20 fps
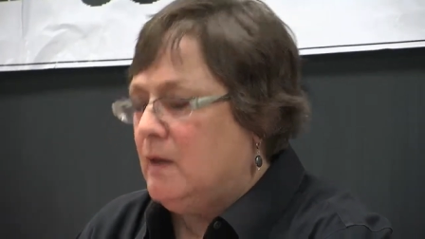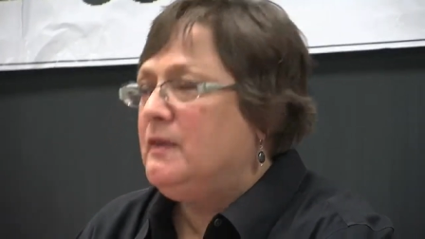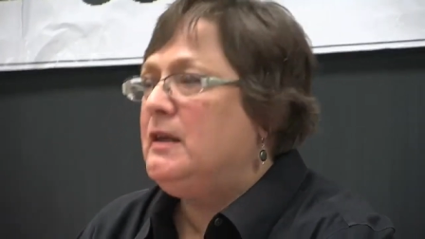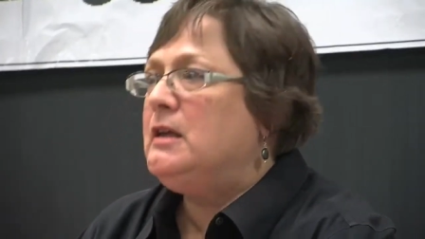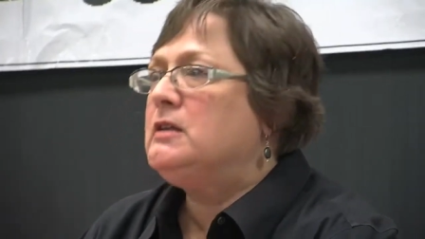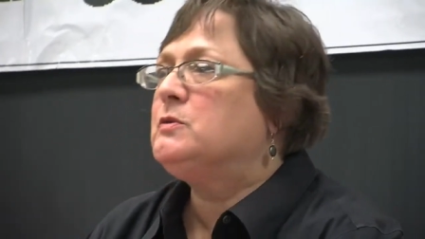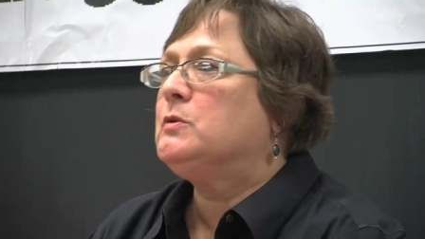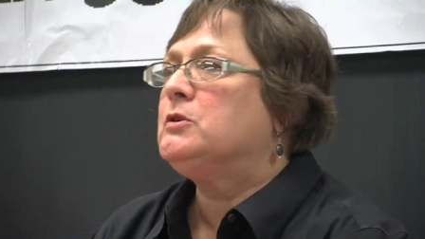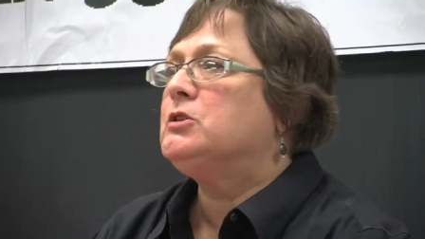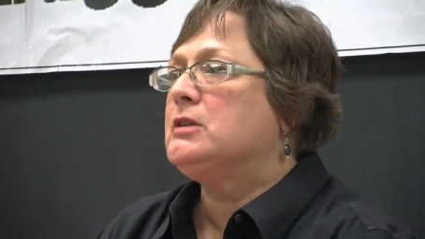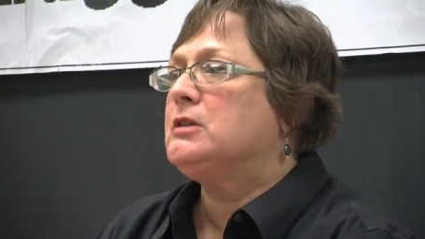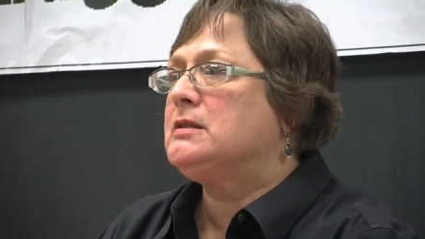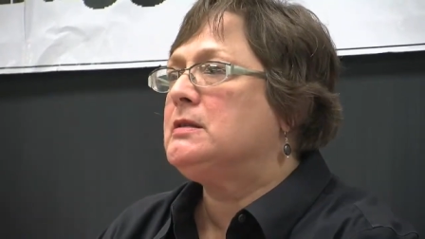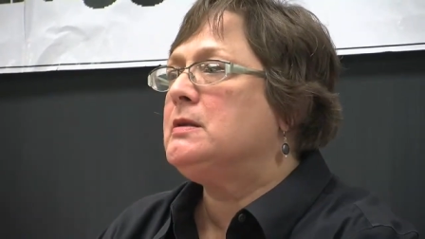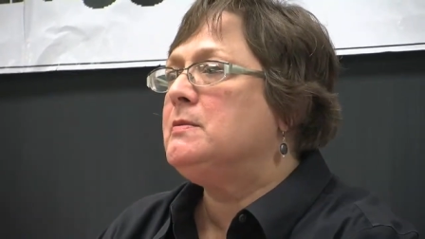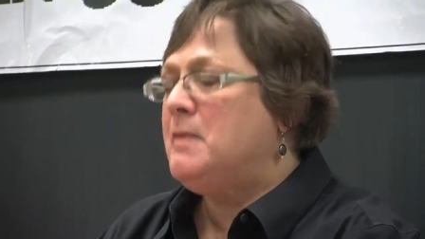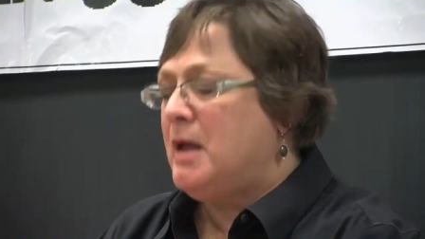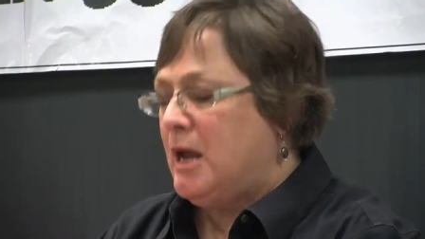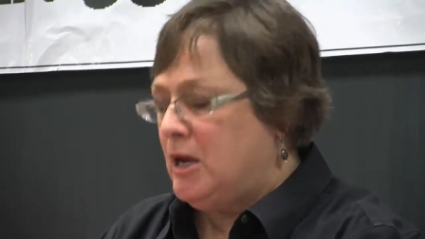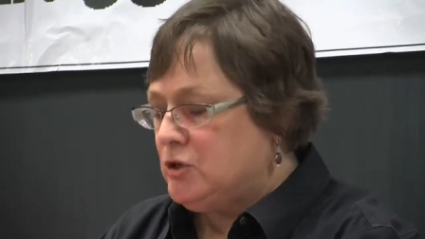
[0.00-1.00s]
These were just
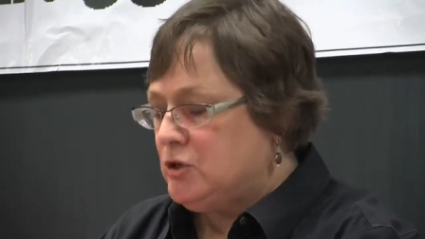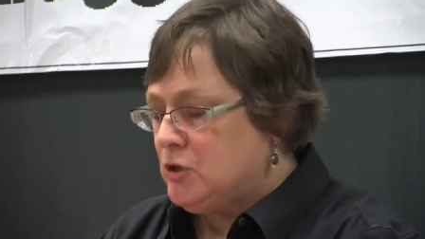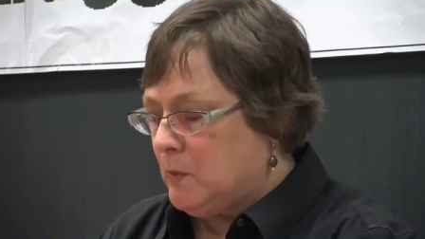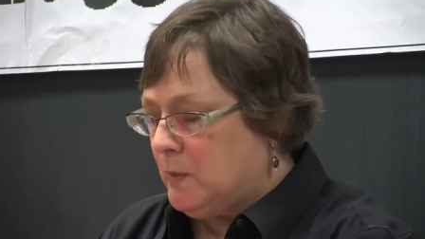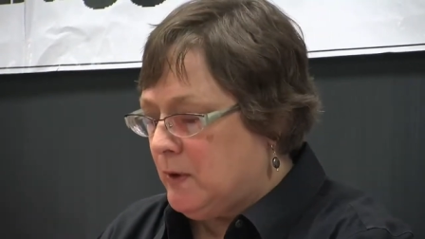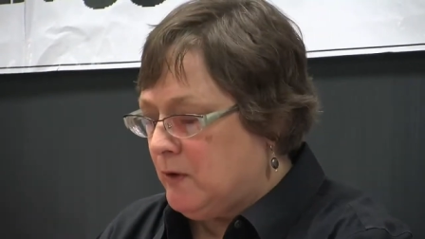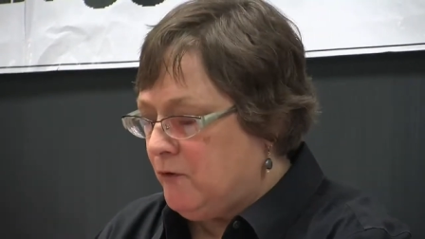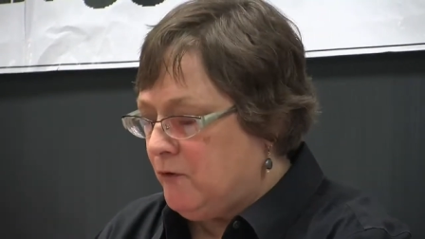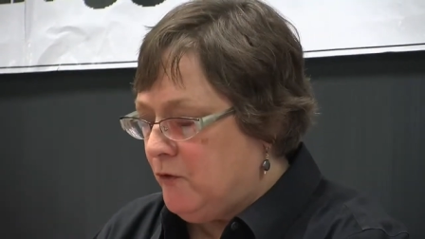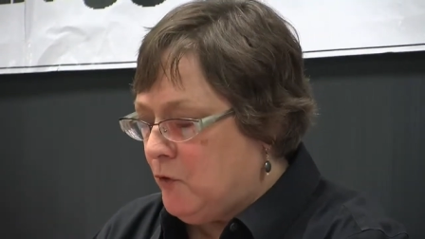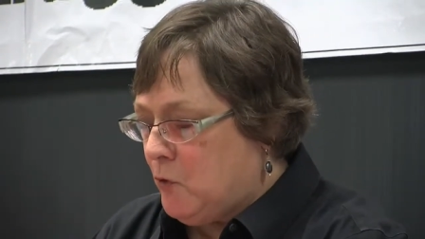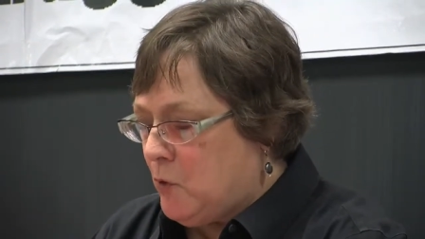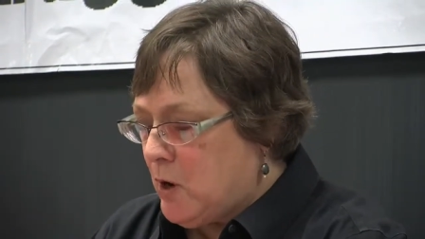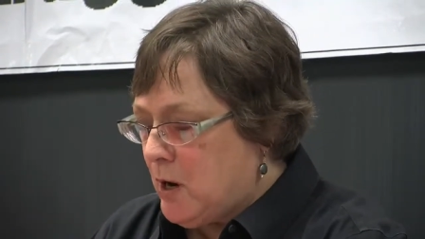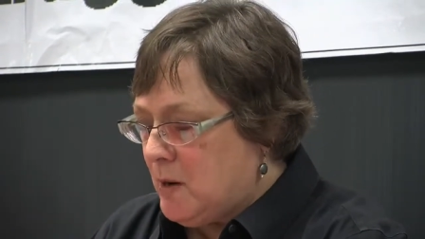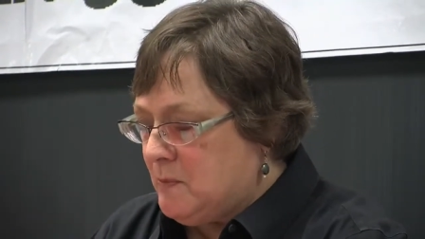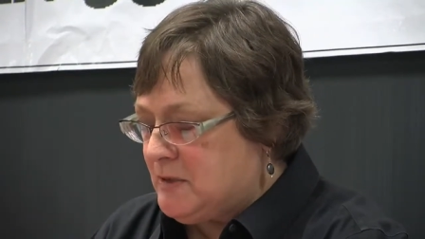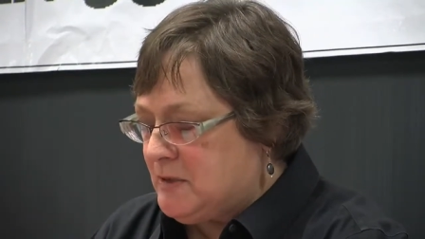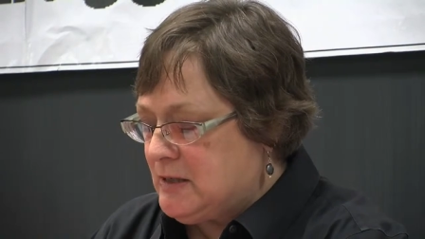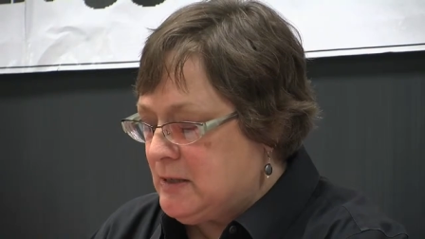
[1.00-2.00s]
the major
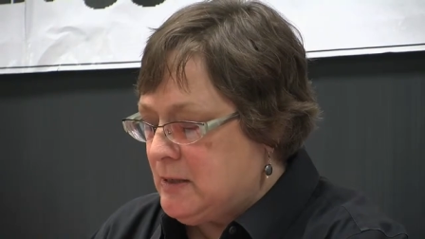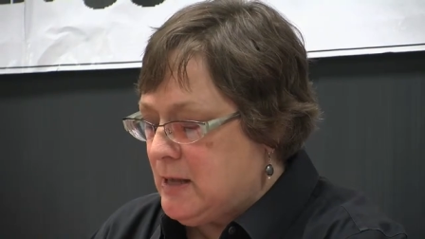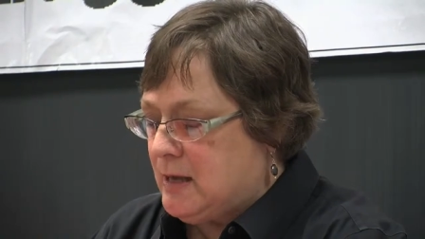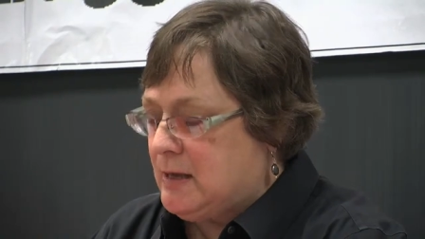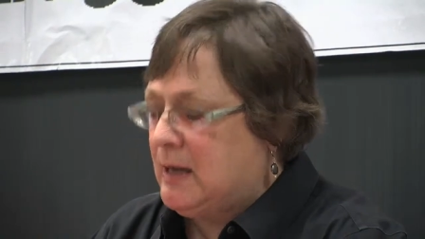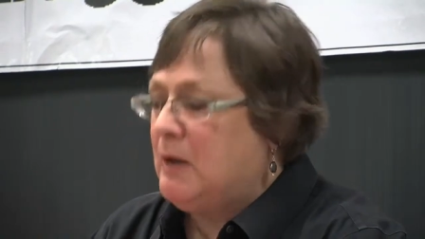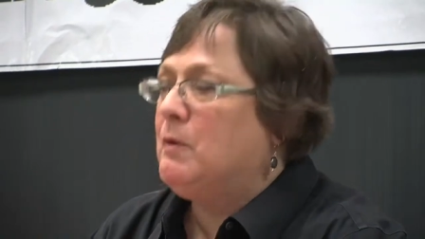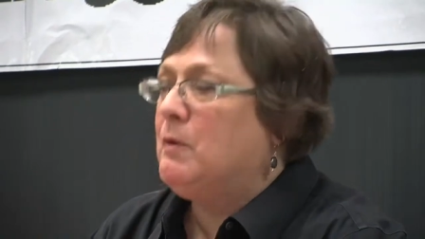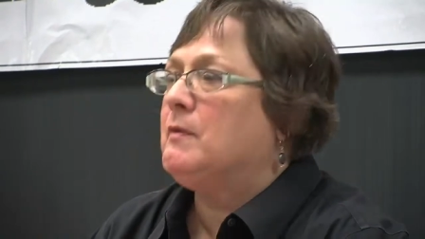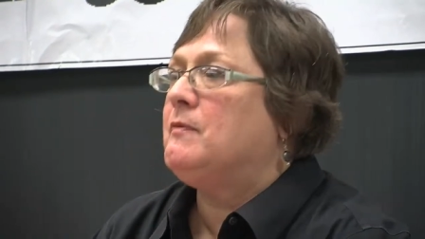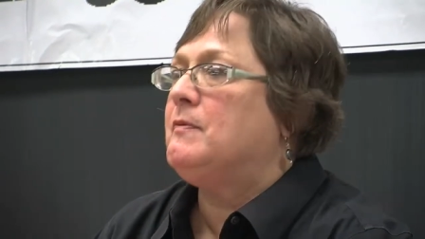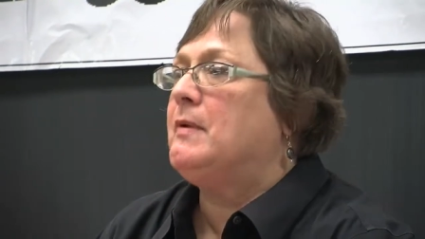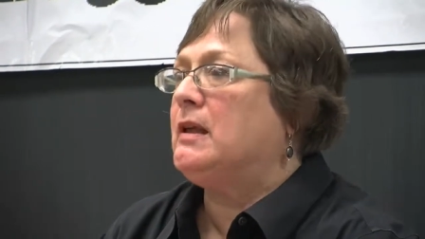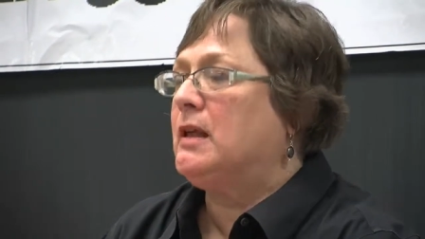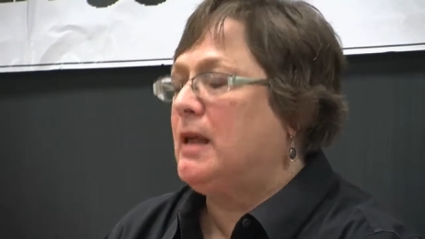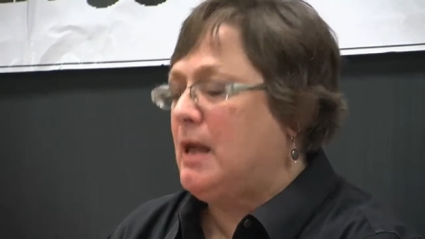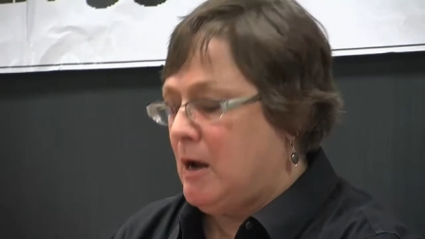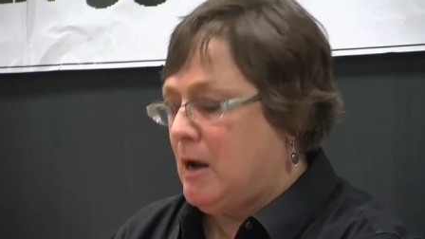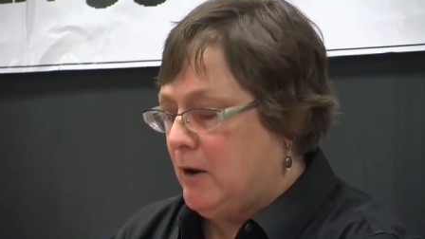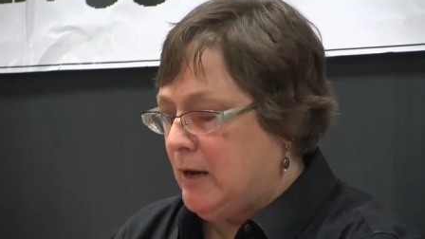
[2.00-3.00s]
reforms that have
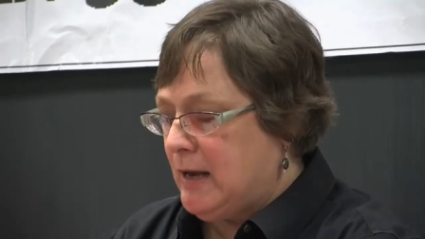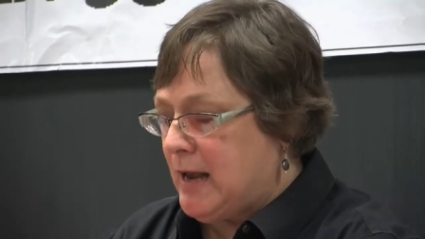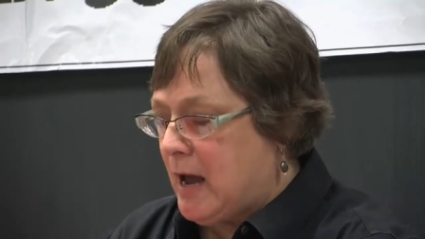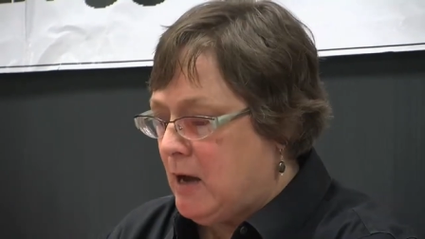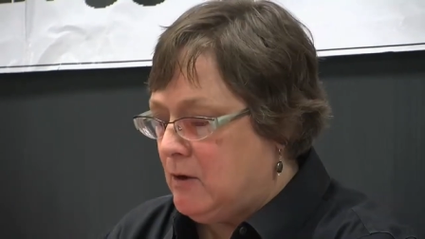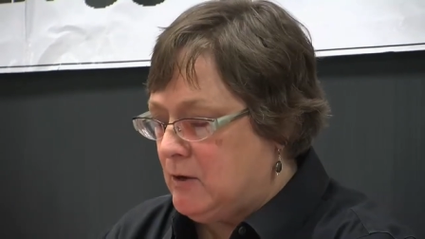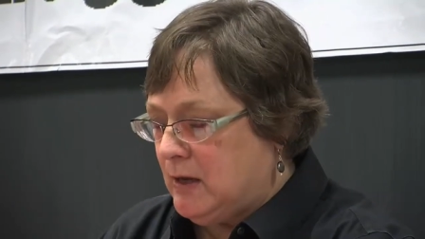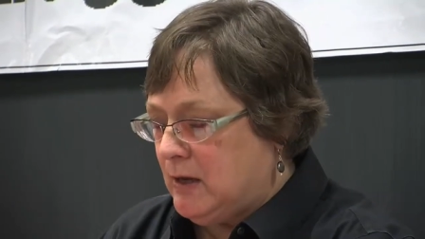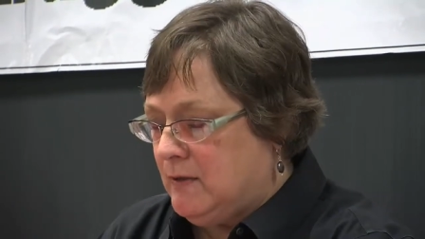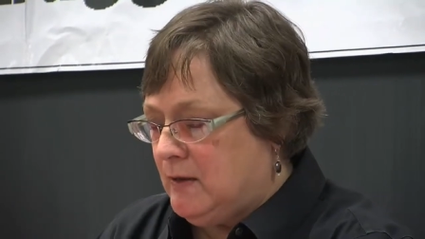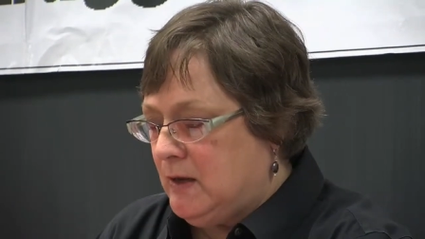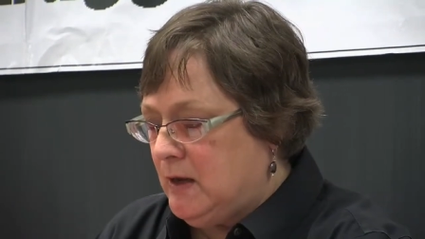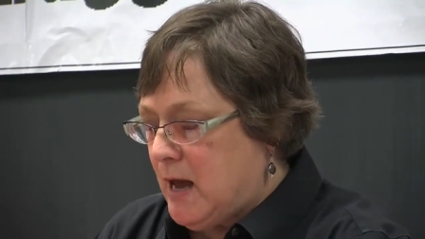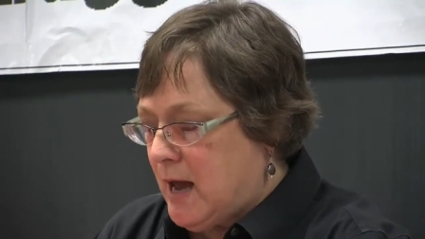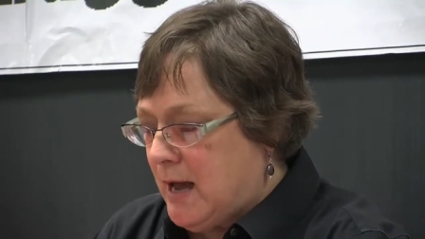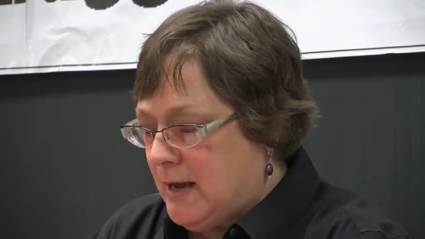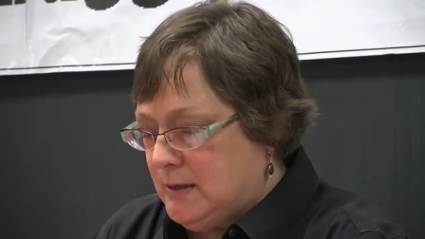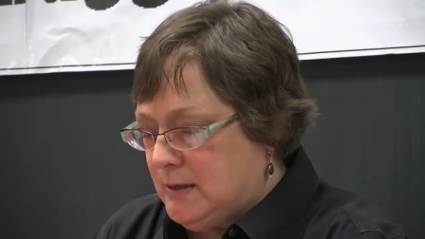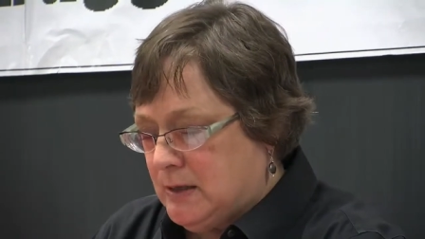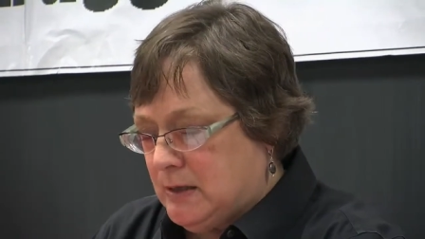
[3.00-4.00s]
been carried out in the
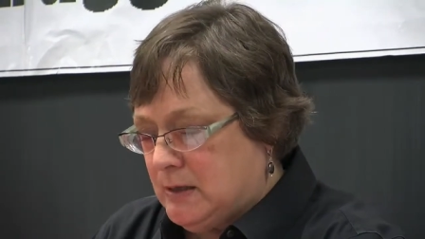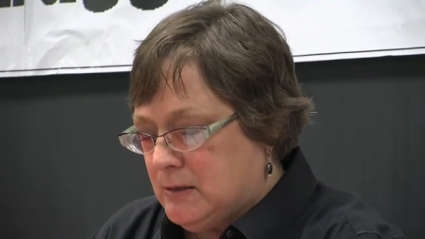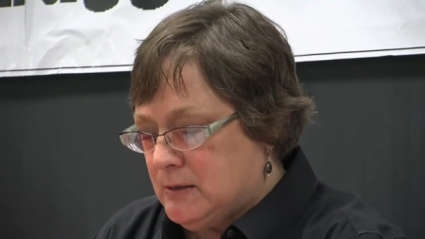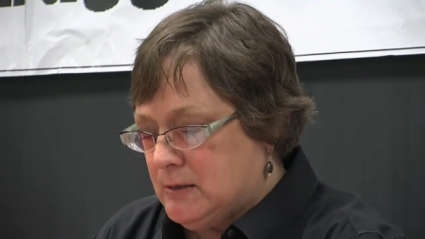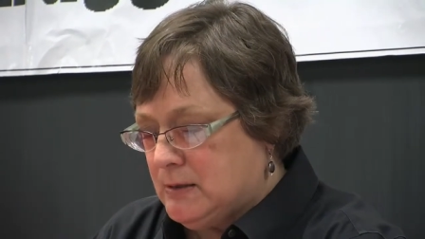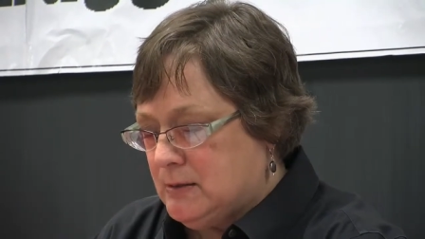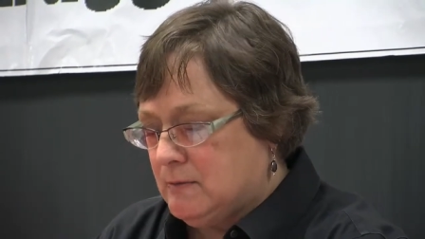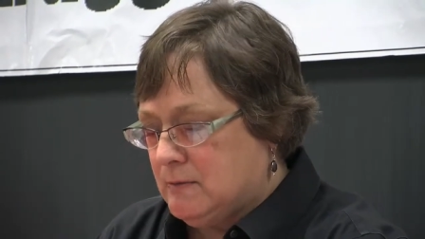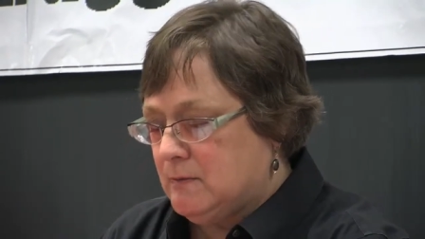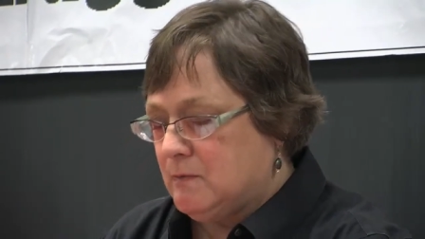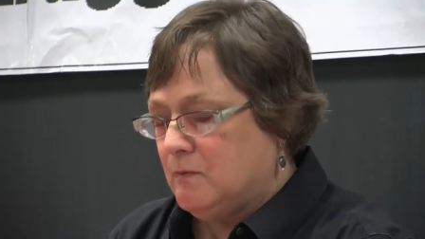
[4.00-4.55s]
90s,